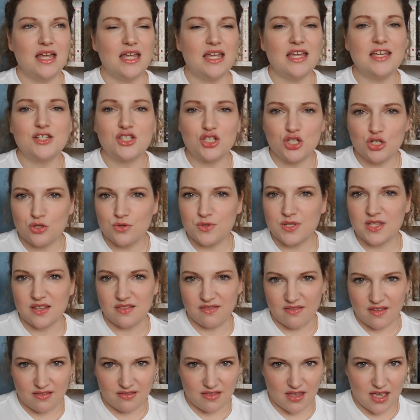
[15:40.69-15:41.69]
issues
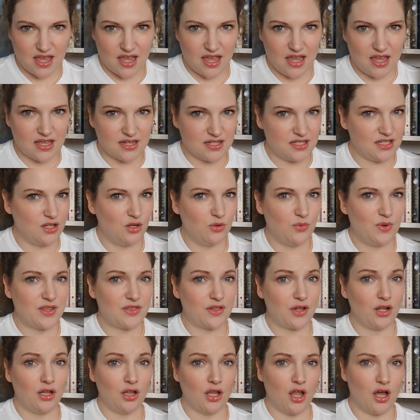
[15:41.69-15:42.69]
that they deal with
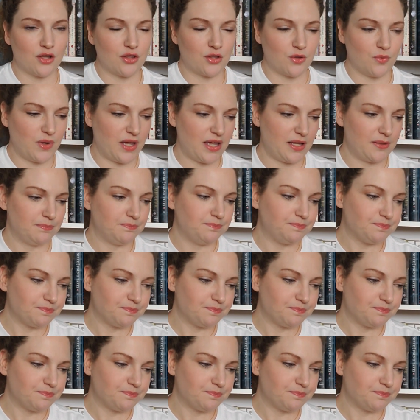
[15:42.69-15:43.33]
along the way.